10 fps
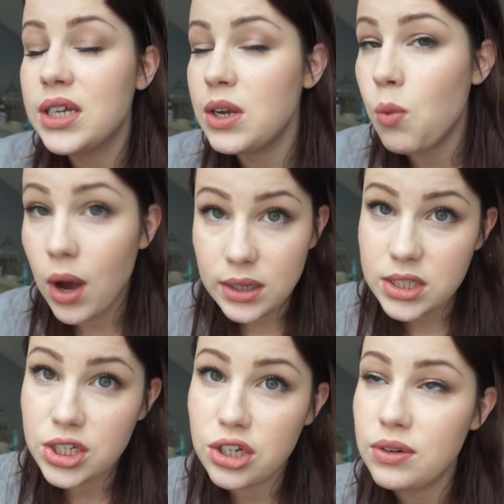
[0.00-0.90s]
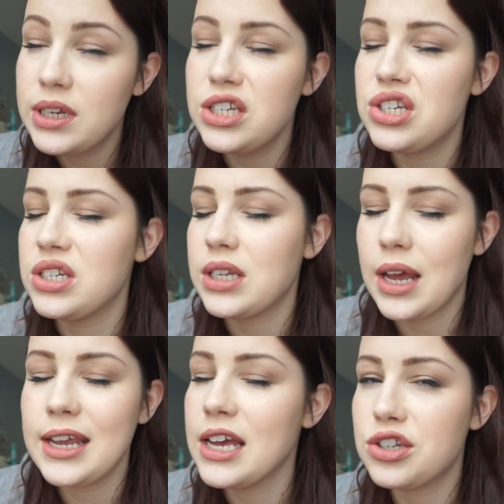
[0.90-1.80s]
He wants to, he
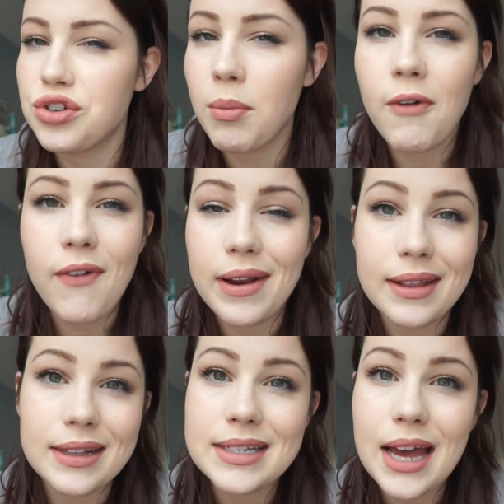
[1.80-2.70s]
has trouble finding the